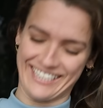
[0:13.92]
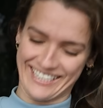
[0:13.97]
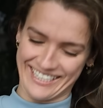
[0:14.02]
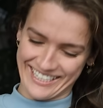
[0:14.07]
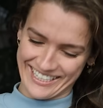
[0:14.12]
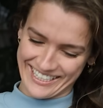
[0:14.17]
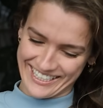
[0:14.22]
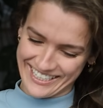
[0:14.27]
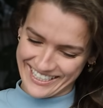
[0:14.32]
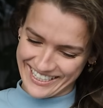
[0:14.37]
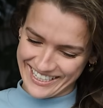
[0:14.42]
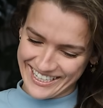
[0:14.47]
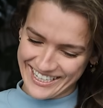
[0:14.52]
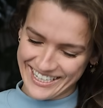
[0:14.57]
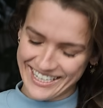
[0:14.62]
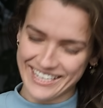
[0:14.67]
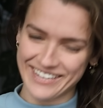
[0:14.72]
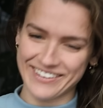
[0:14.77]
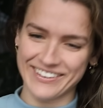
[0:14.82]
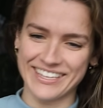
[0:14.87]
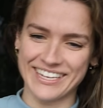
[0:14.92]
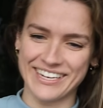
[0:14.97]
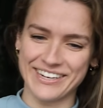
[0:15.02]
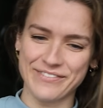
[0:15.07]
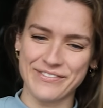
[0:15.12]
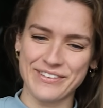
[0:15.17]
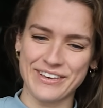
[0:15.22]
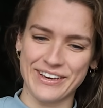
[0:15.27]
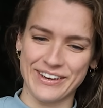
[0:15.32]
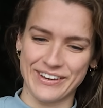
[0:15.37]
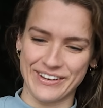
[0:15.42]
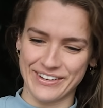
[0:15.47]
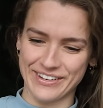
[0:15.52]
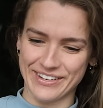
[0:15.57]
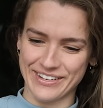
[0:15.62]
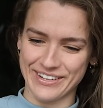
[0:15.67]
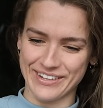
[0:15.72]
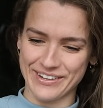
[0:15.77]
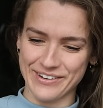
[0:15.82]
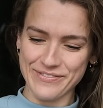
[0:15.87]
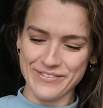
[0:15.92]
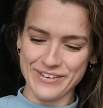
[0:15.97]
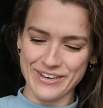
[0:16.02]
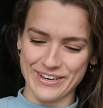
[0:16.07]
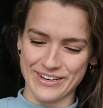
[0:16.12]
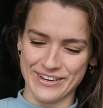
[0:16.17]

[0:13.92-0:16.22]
be here. Go on then, off you go. Off you